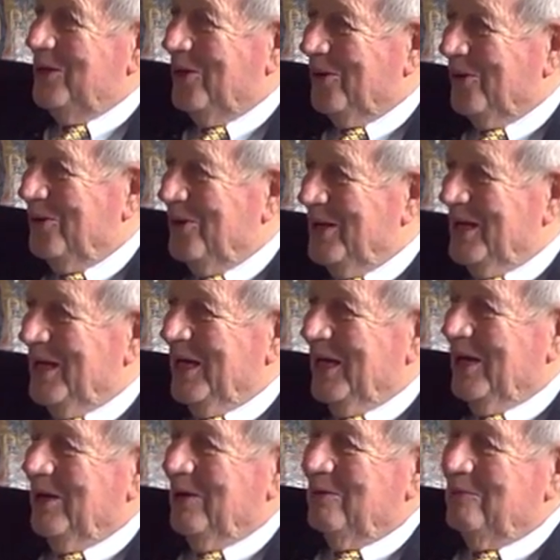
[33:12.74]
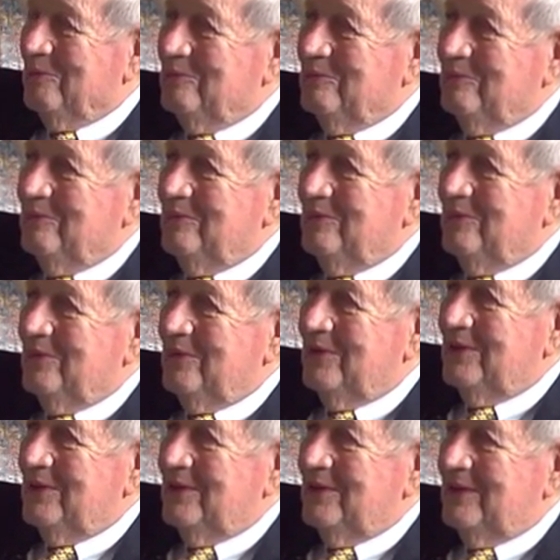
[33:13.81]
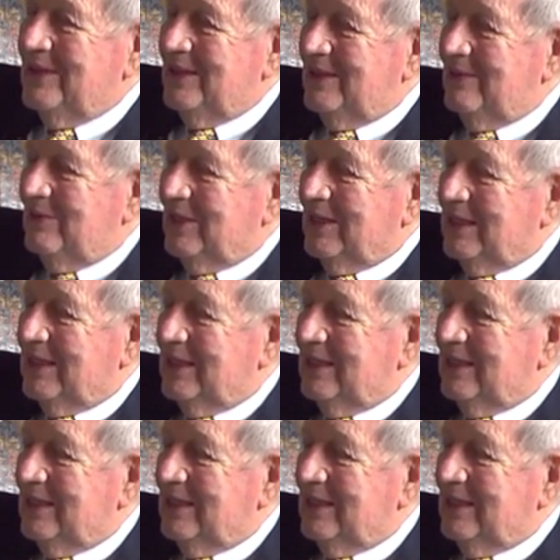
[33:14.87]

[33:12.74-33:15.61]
you know, um, anyway,